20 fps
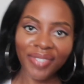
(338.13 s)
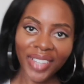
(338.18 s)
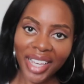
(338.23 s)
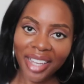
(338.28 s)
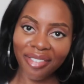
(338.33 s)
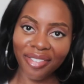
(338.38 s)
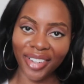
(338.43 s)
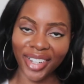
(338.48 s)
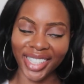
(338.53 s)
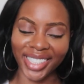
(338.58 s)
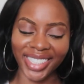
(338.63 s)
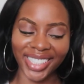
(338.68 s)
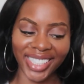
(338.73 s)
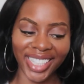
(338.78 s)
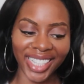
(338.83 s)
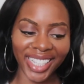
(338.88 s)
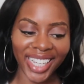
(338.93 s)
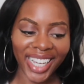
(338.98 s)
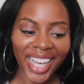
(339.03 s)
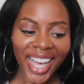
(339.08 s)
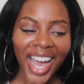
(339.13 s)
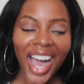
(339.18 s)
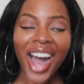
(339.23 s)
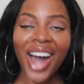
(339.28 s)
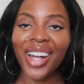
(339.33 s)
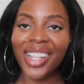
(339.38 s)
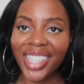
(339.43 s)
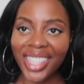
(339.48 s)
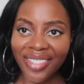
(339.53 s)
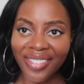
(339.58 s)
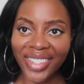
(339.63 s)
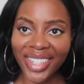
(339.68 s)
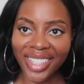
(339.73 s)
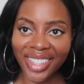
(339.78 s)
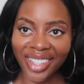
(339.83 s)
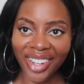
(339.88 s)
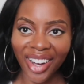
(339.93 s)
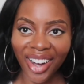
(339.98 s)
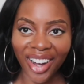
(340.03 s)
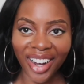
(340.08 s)
favorites. I'll leave it in
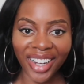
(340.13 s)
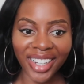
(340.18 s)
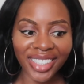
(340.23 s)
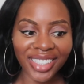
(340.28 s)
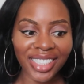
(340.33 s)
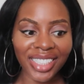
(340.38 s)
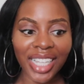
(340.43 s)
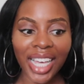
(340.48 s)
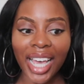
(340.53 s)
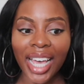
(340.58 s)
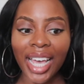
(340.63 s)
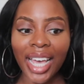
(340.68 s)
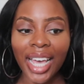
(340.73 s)
the cards.